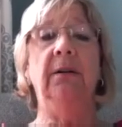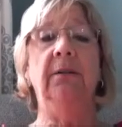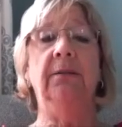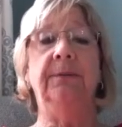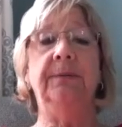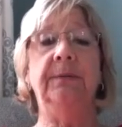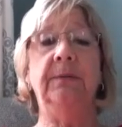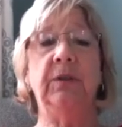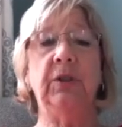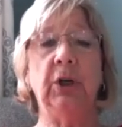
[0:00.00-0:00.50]

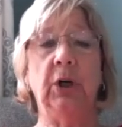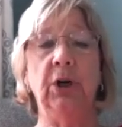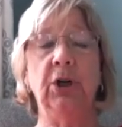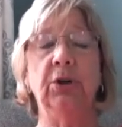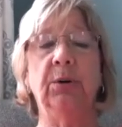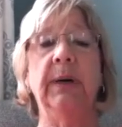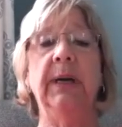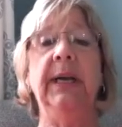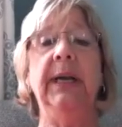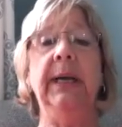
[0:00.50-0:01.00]

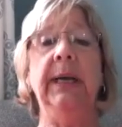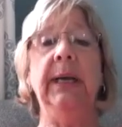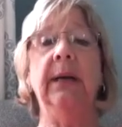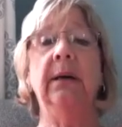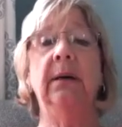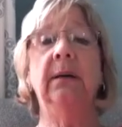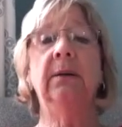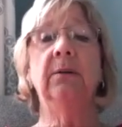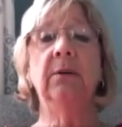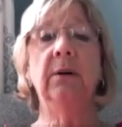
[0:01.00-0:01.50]
surgery,
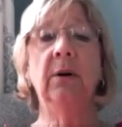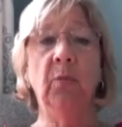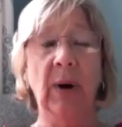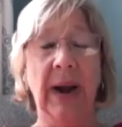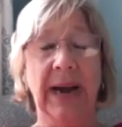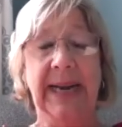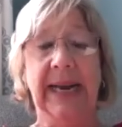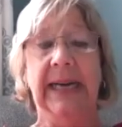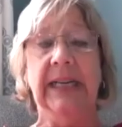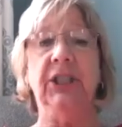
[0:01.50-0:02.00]

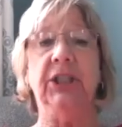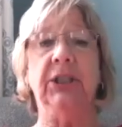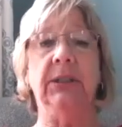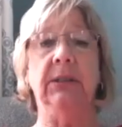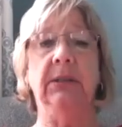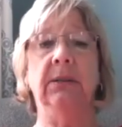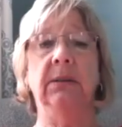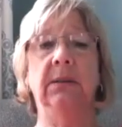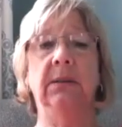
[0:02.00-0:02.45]
radiation.